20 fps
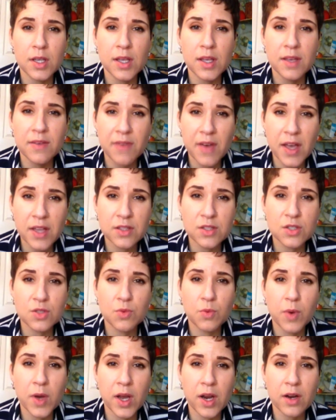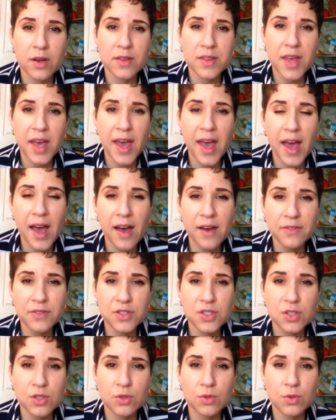events where they have
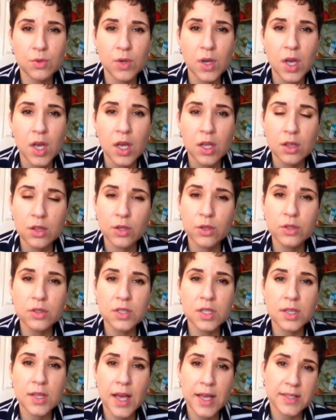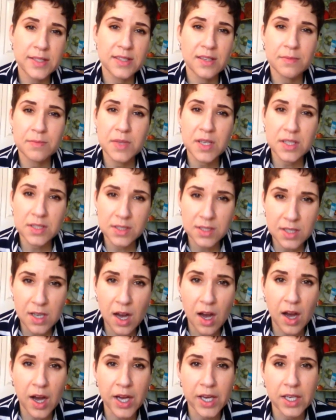to learn to let something
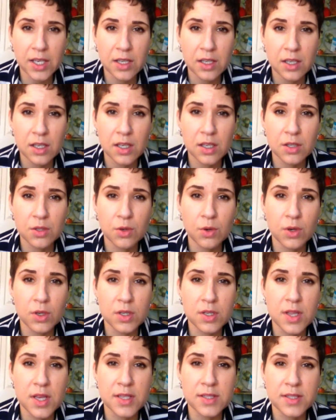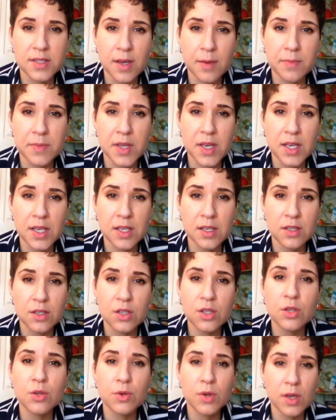die in order that something
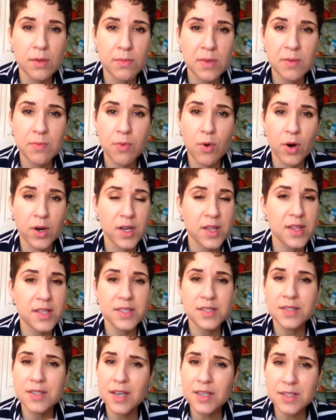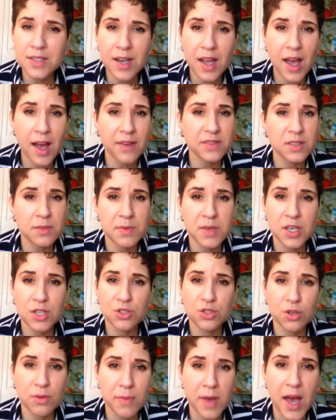new can be born. And this doesn't have to be a
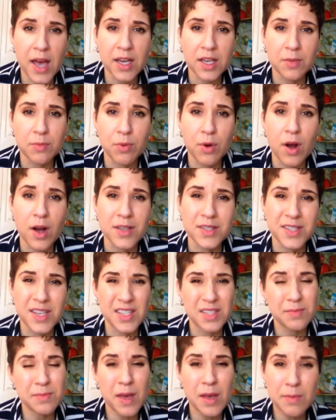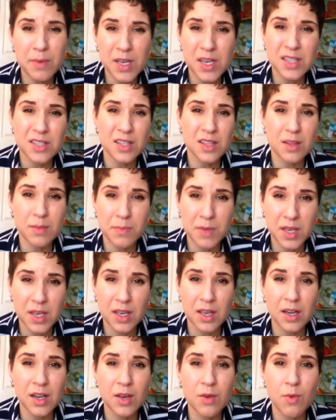traumatic process. Maybe it is at the
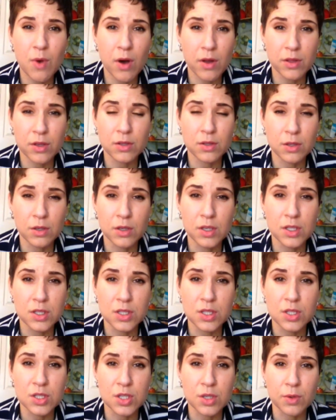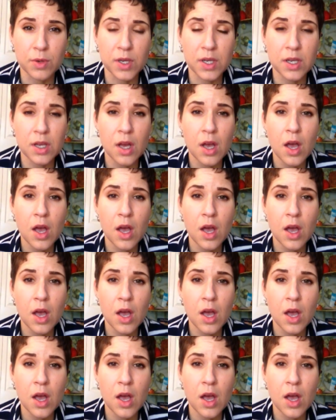beginning while they're learning to do it.